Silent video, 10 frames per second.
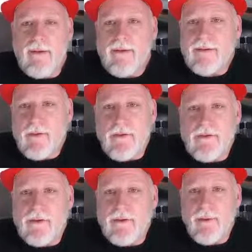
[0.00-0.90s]
the
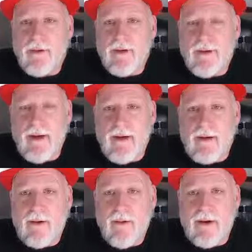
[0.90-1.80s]
surface looks really clean
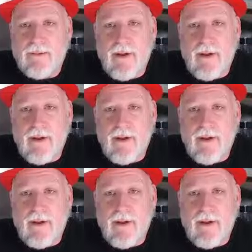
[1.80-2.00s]
and crisp.